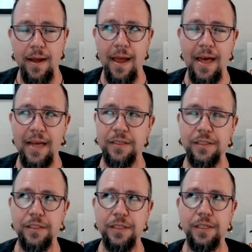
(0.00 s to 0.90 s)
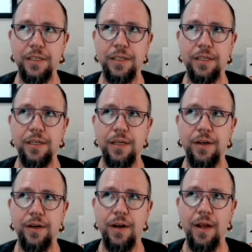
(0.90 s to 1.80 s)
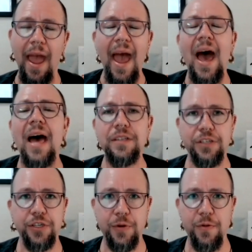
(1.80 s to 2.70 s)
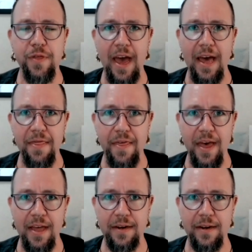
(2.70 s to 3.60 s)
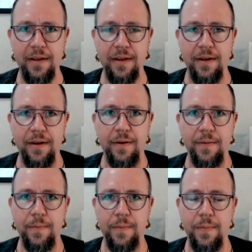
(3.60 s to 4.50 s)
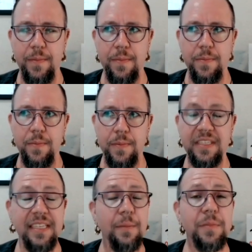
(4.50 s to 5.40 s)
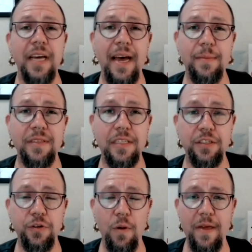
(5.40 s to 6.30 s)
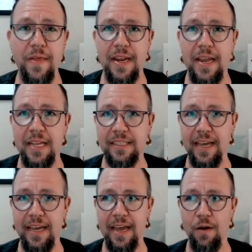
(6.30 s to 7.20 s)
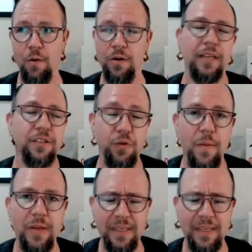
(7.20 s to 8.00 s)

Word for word: And add to that then sometimes the story that it's a or not story but